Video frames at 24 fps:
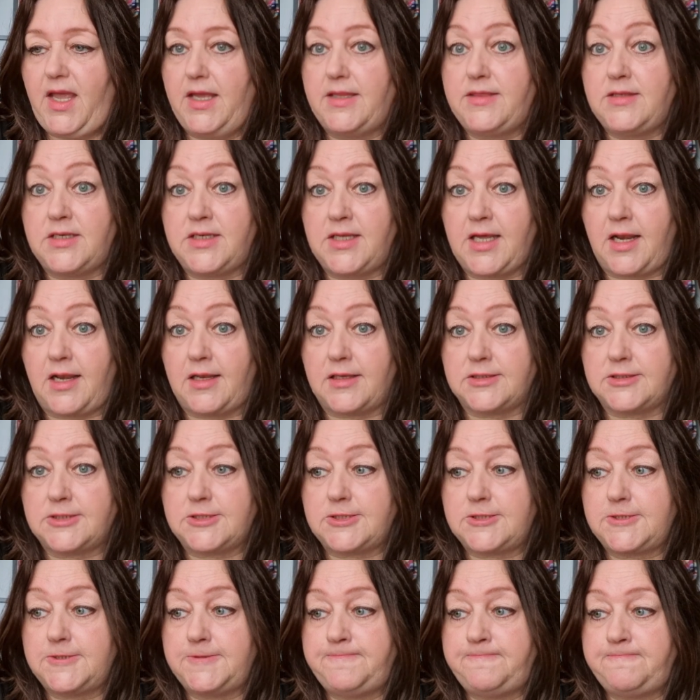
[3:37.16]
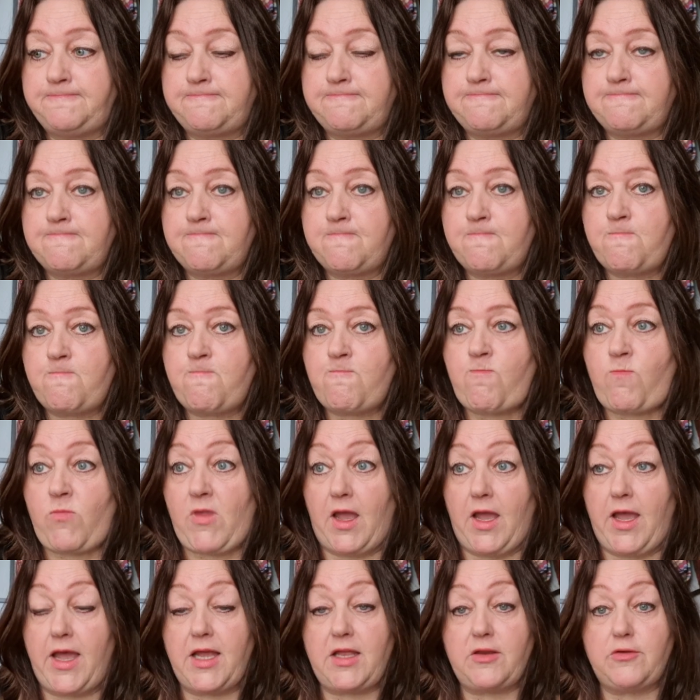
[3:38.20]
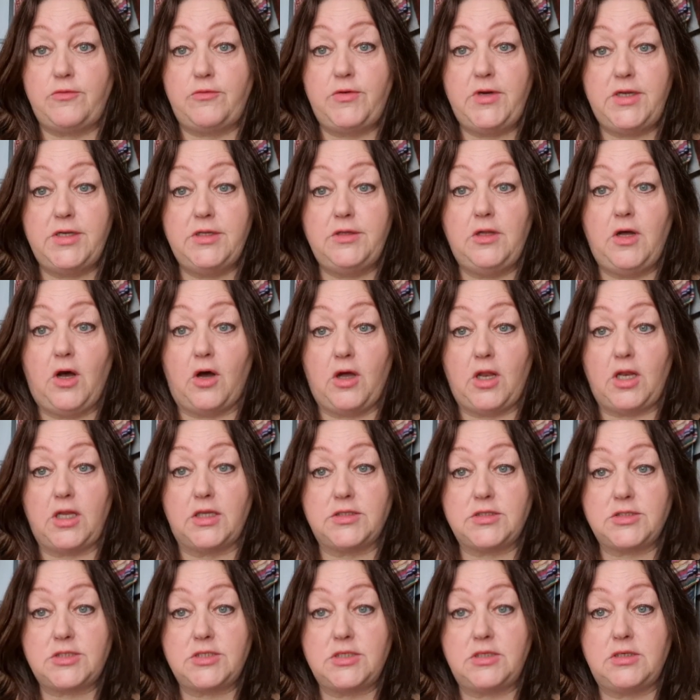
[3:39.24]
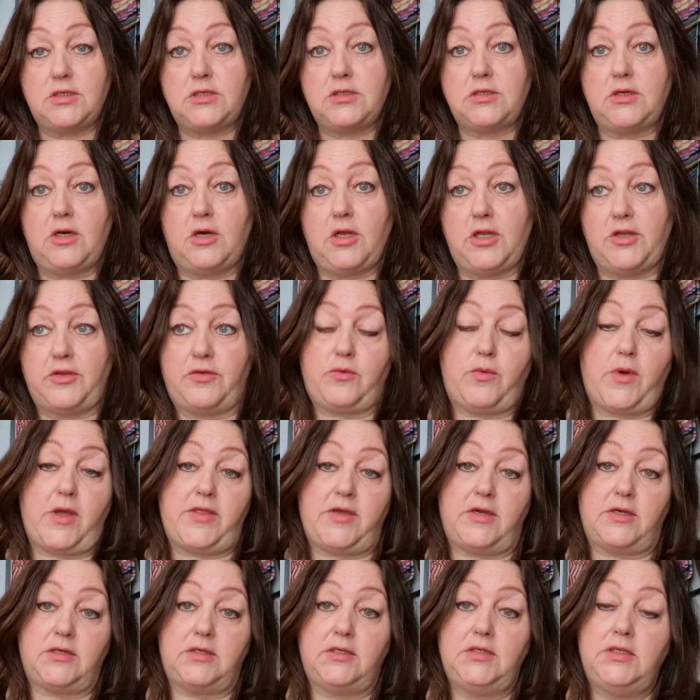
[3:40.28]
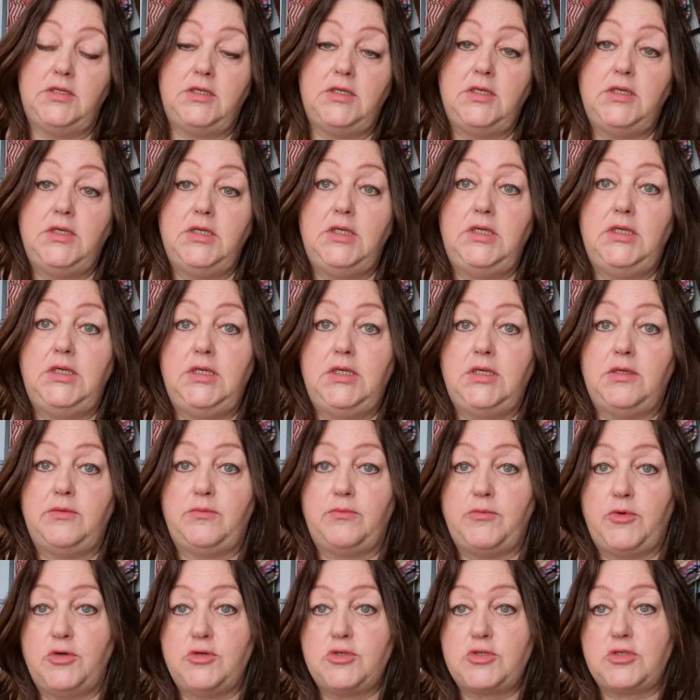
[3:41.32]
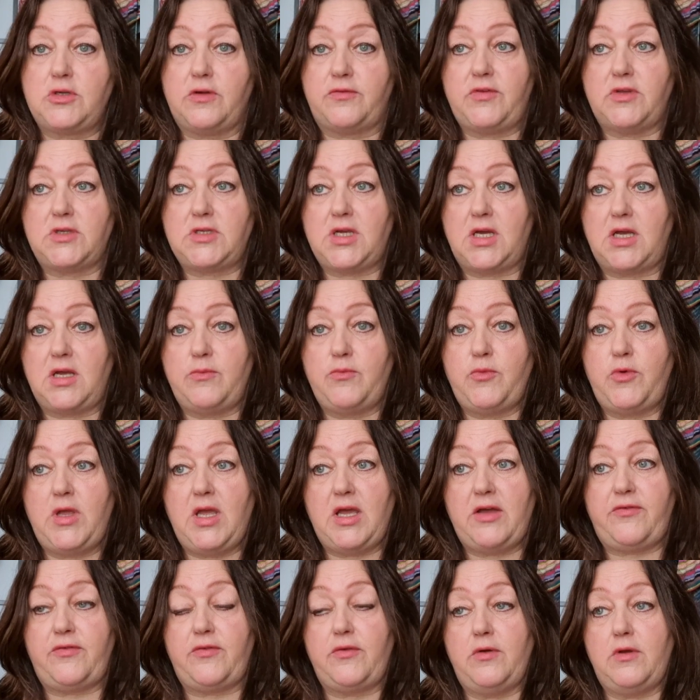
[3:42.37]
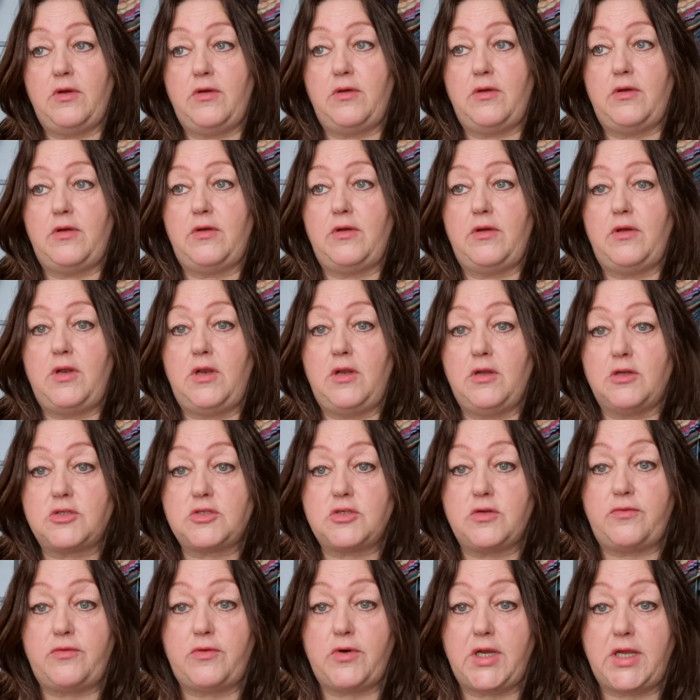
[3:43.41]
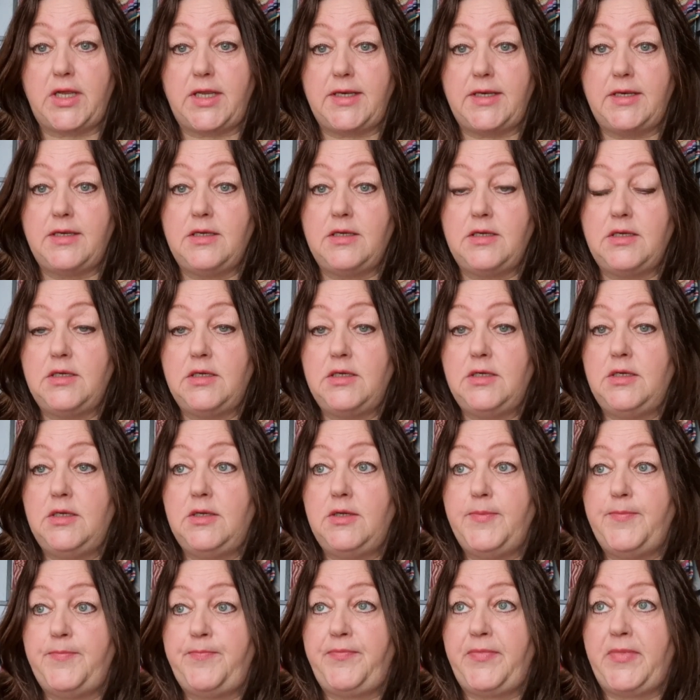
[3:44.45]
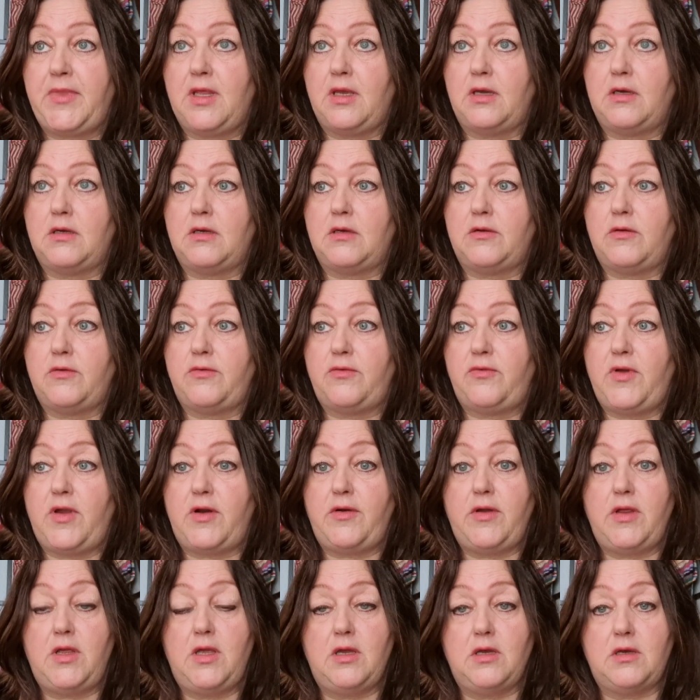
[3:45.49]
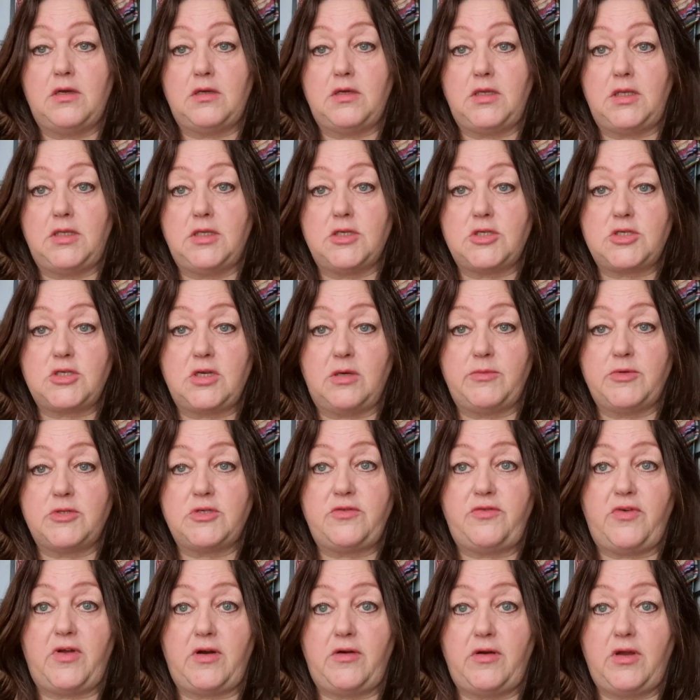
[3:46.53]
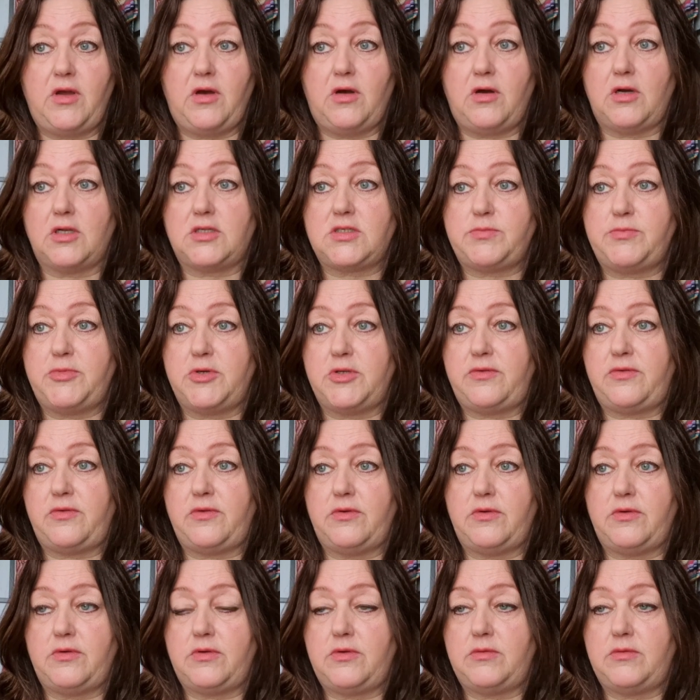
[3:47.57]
in the Netherlands. Echt real Holland weather. Most of the time we have lots of rain. In the summers very hot, but